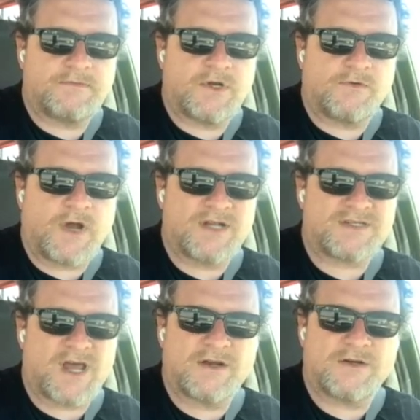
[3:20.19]
you know, Rod
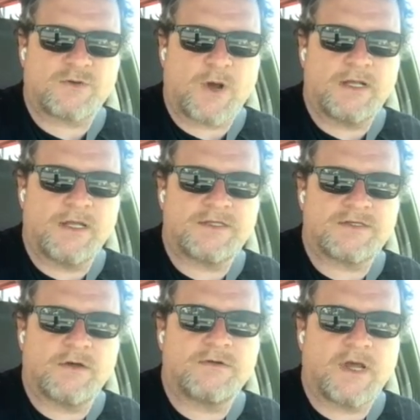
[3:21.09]
Steiger Twilight
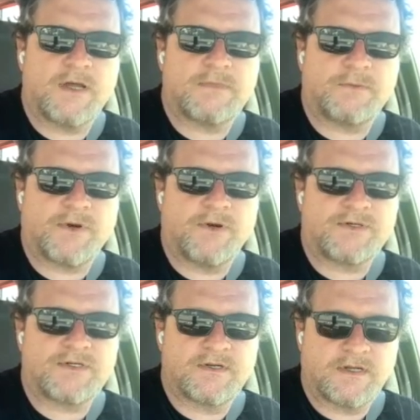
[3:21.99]
Zone type approach.